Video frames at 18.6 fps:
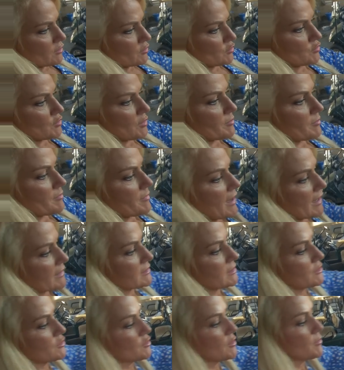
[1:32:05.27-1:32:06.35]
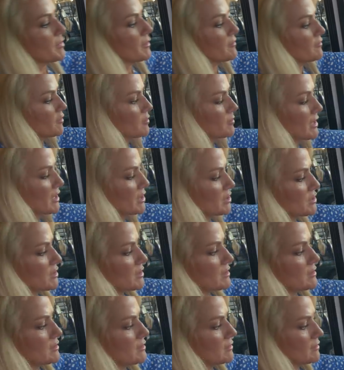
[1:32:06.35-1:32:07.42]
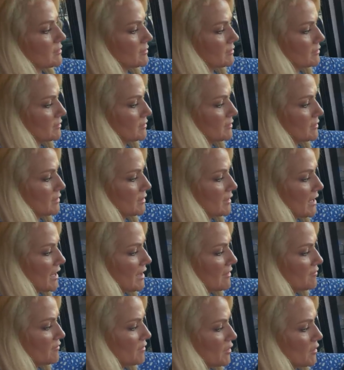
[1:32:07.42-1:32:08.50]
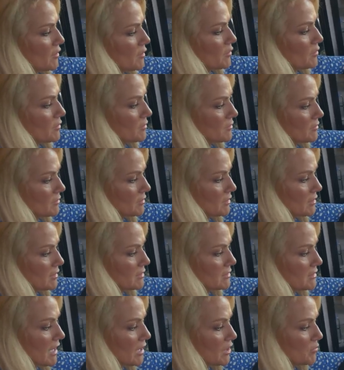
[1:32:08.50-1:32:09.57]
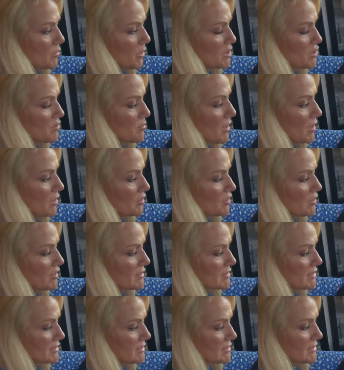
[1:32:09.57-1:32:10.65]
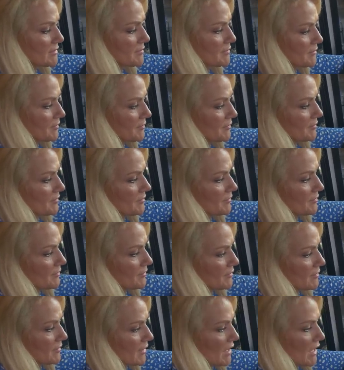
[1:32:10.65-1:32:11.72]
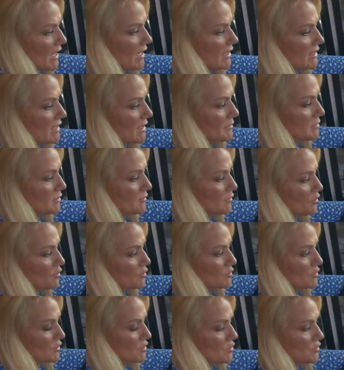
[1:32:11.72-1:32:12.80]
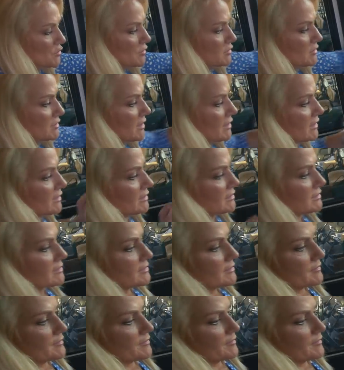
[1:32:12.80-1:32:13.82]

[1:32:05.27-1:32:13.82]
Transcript: trip back to trip information, info, tire pressure monitoring system, and adaptive cruise control settings.